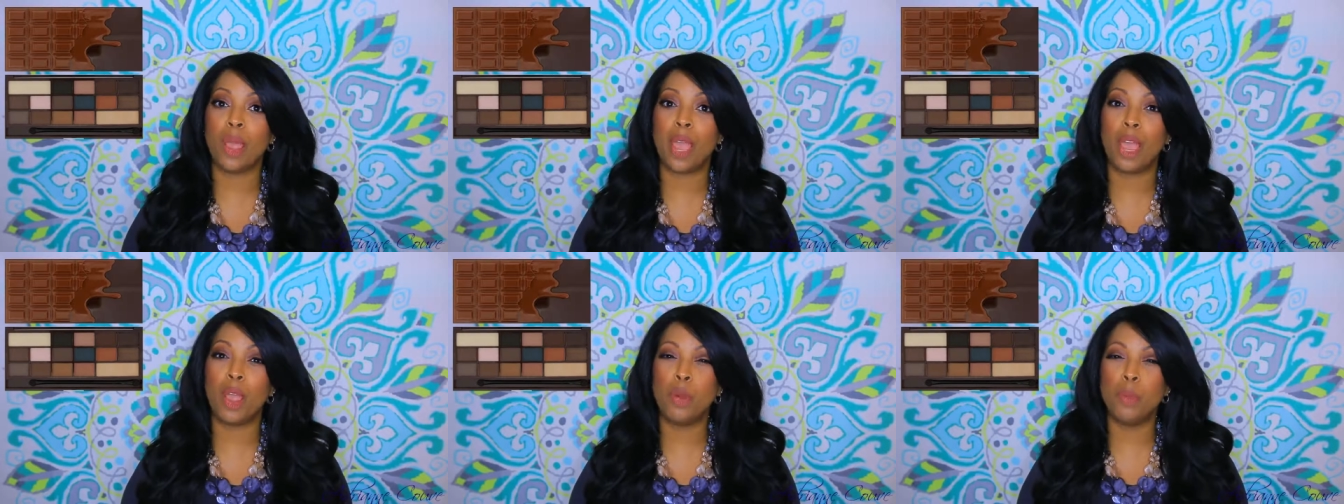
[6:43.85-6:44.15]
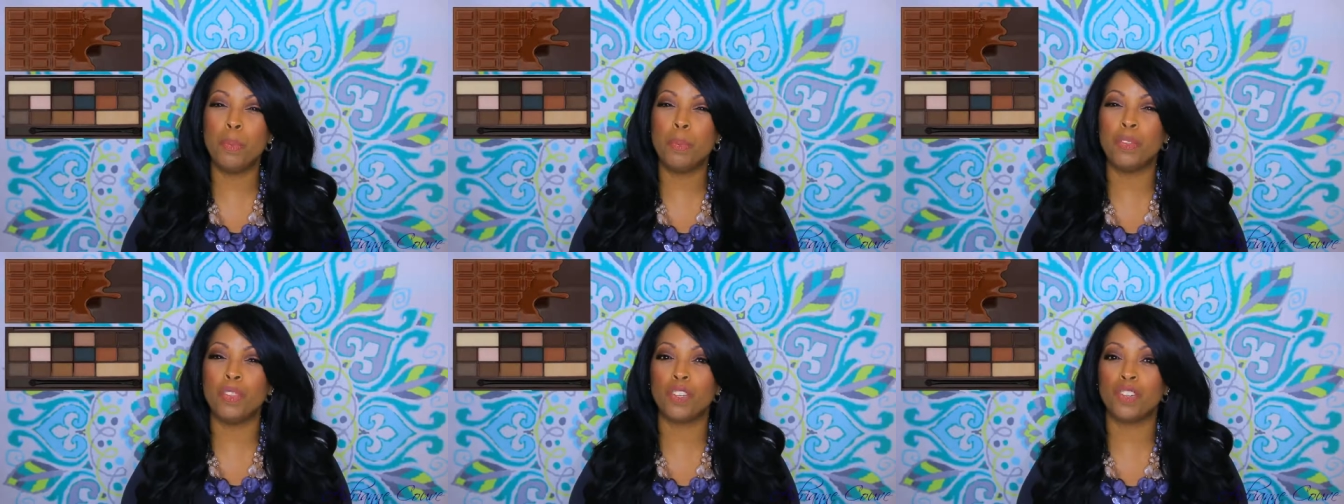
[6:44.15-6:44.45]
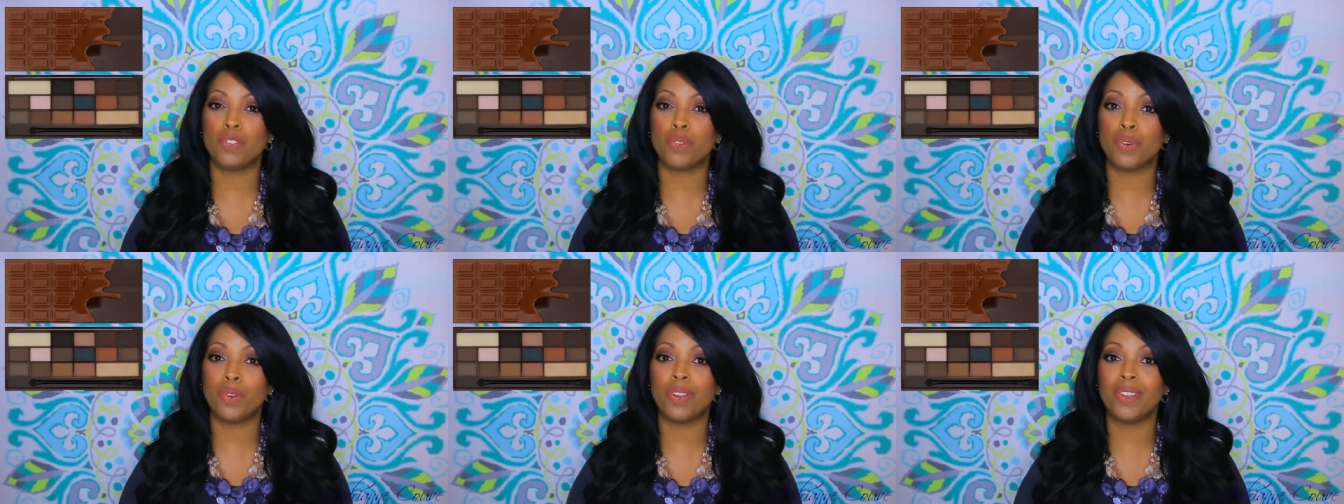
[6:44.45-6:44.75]
I opened the
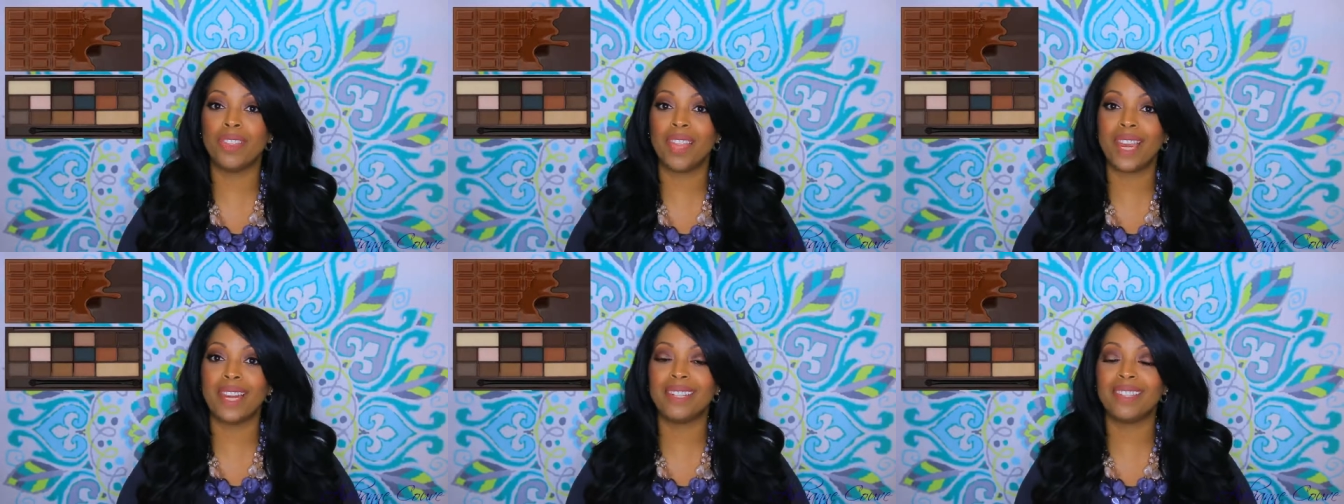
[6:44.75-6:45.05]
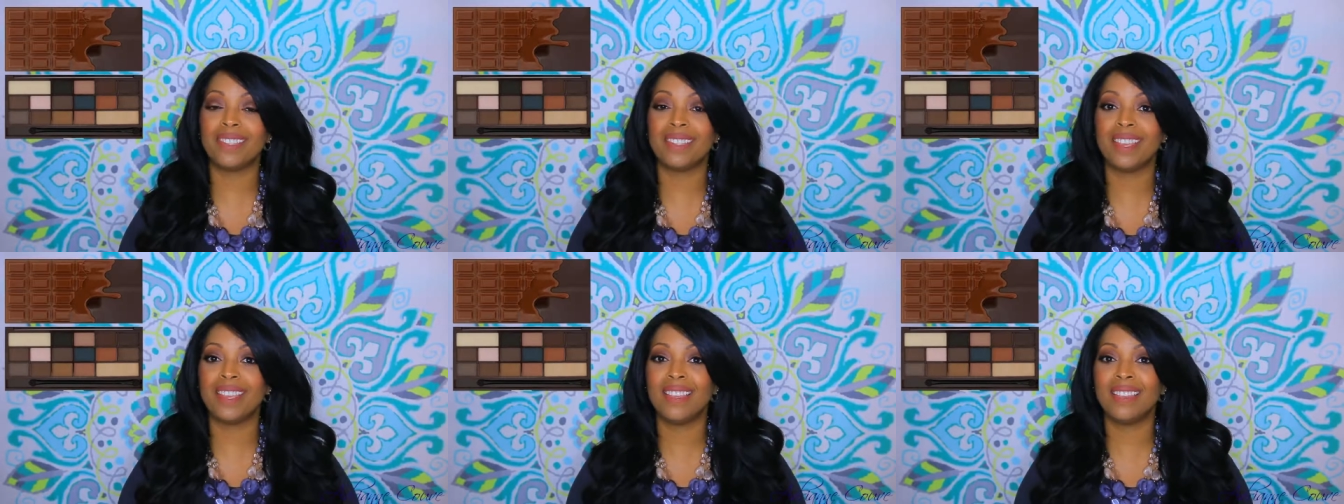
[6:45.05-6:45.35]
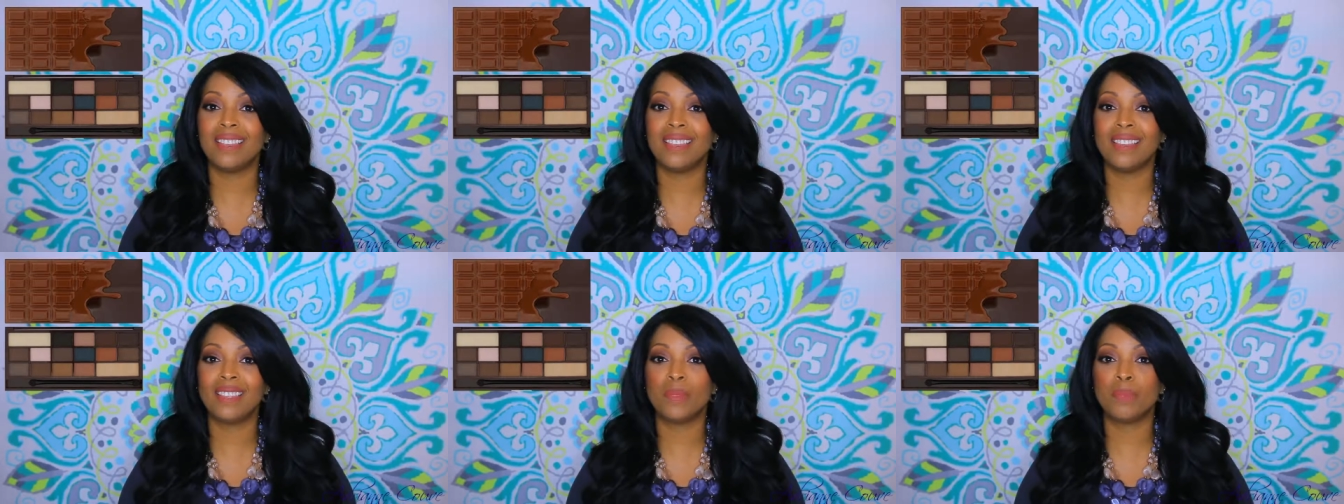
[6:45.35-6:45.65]
drawer that it's
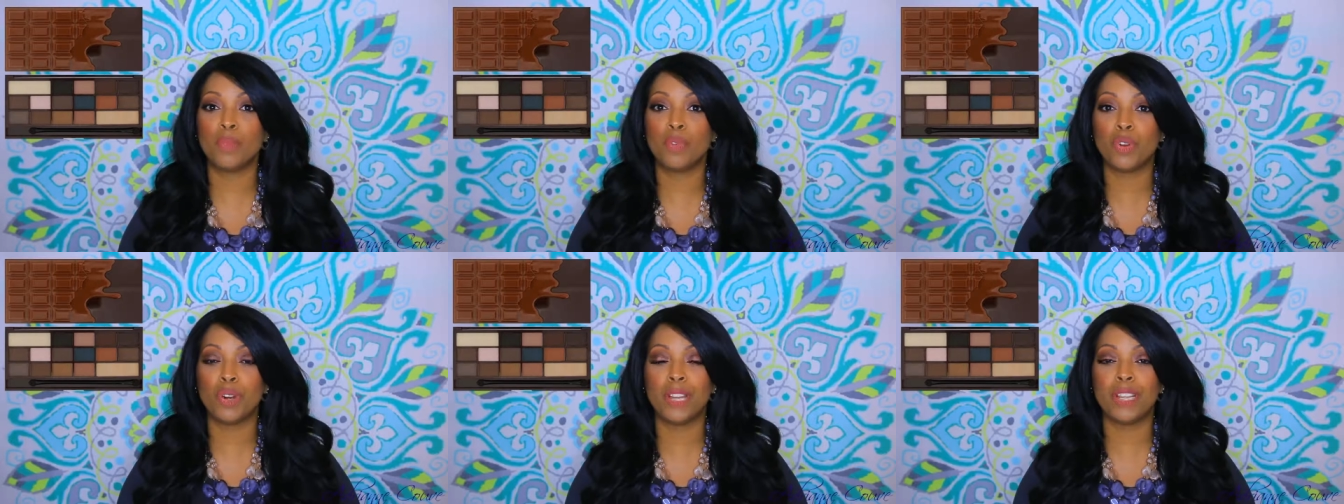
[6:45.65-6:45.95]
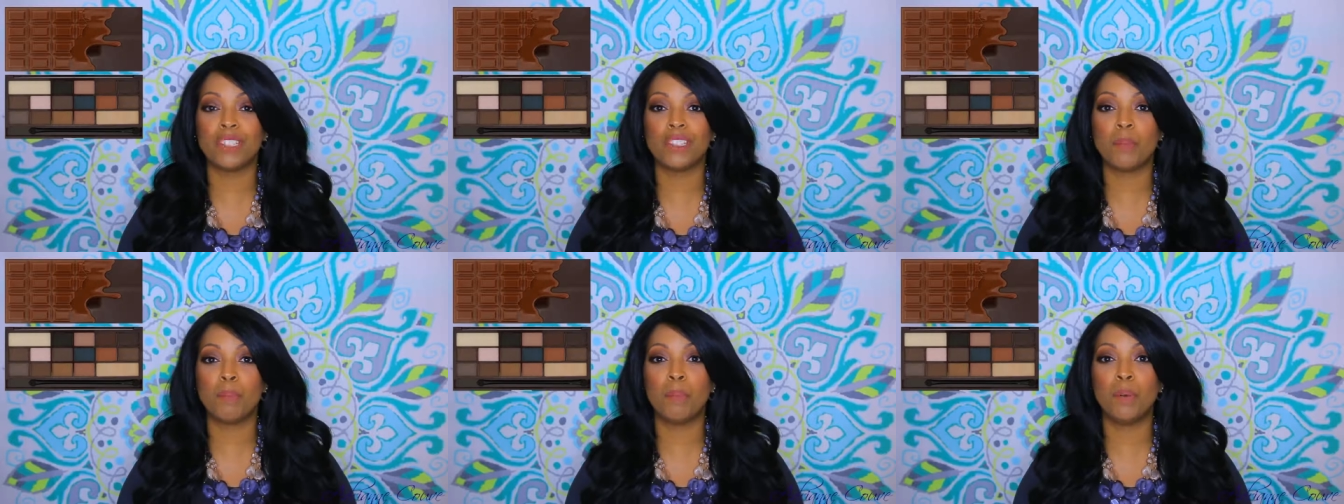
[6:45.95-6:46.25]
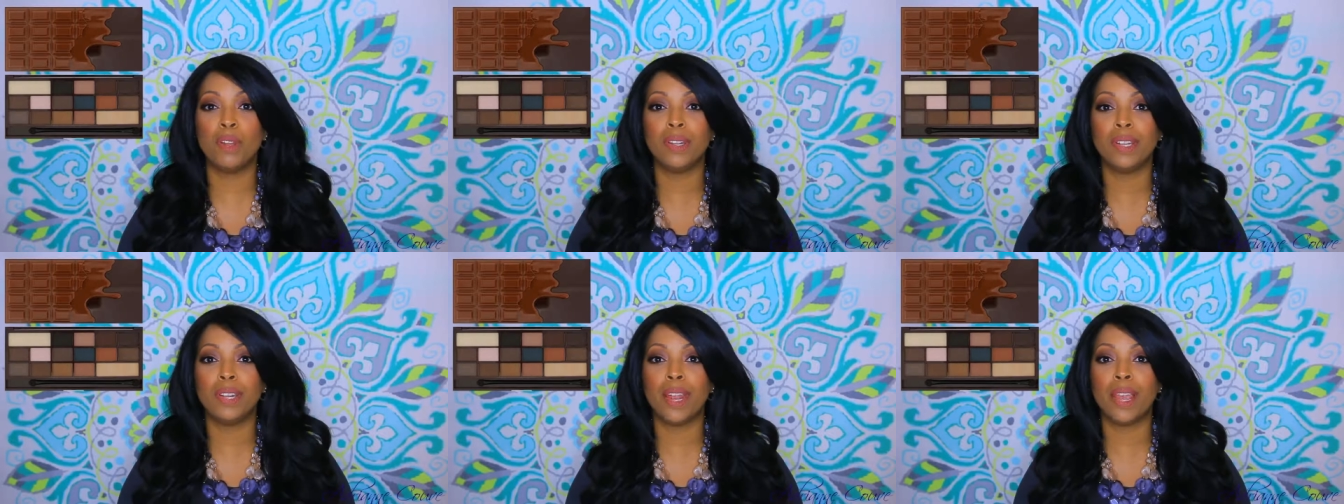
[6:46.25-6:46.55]
in this morning to
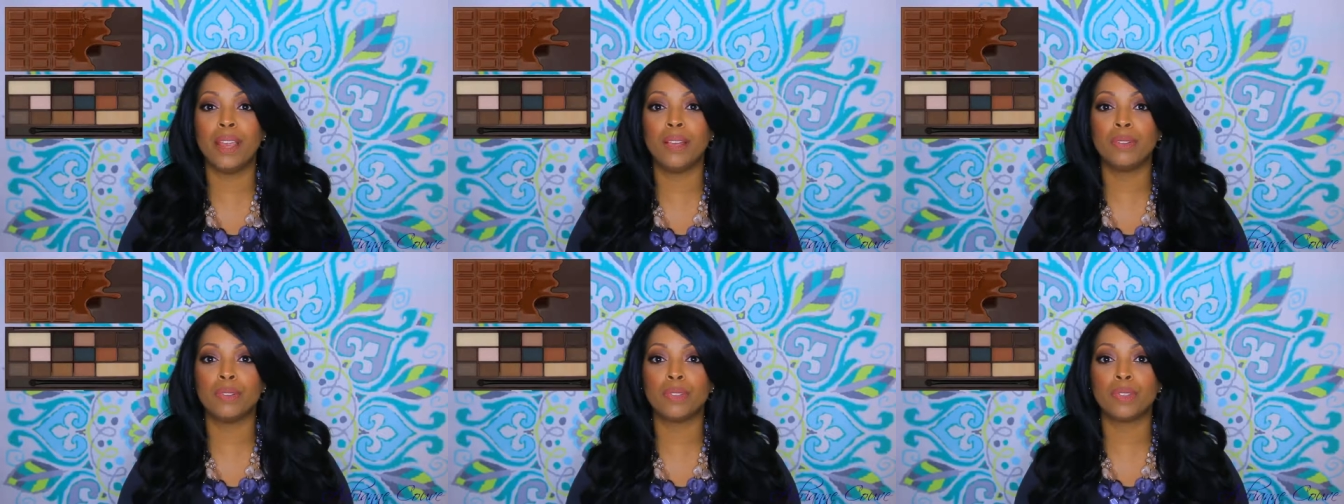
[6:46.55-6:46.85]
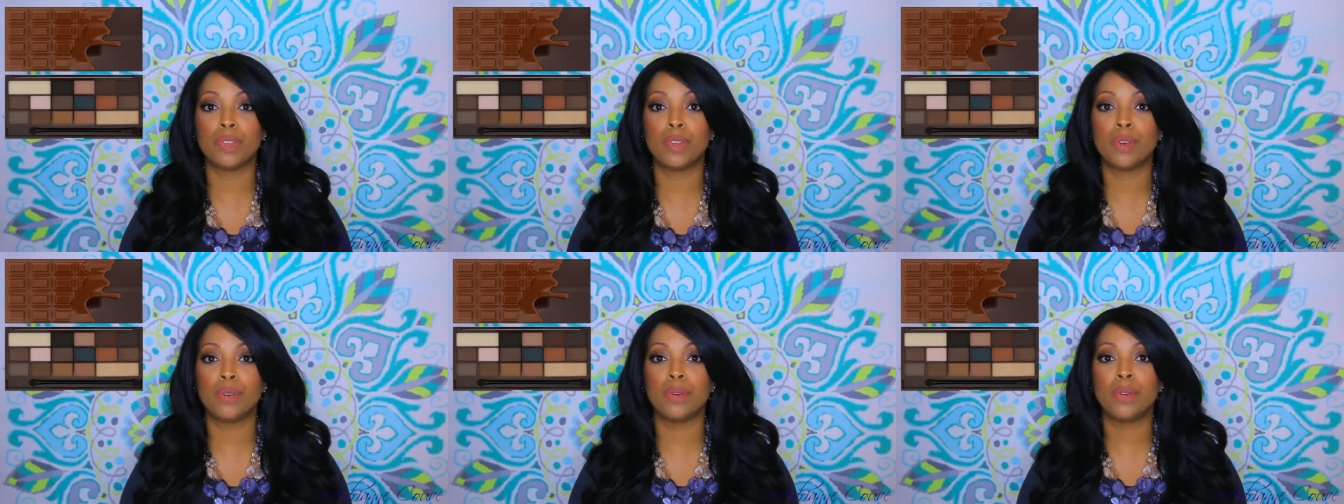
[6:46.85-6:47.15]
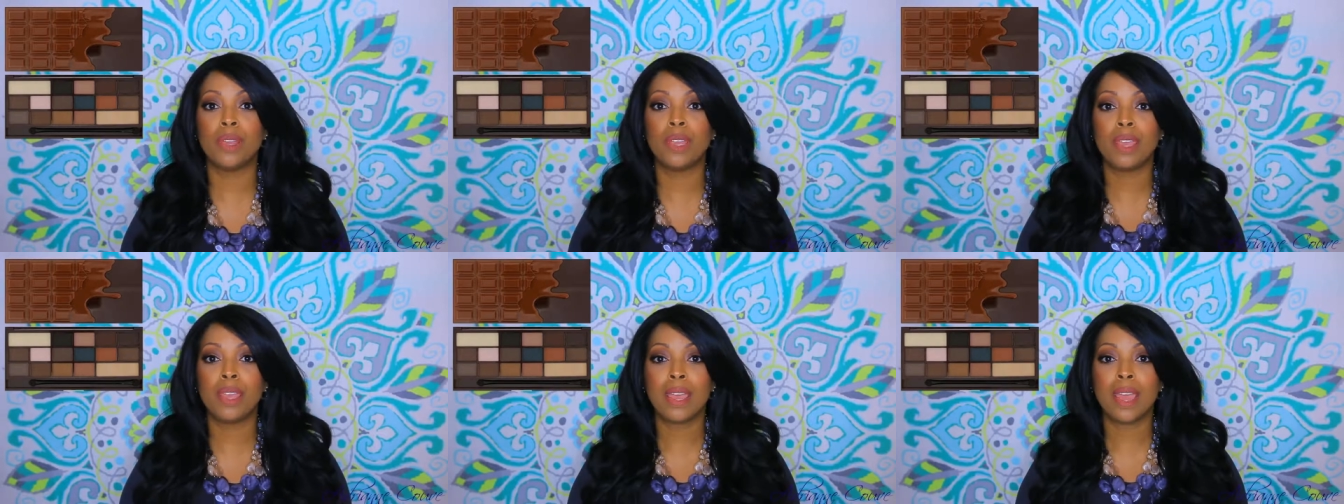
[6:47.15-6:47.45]
pull it out so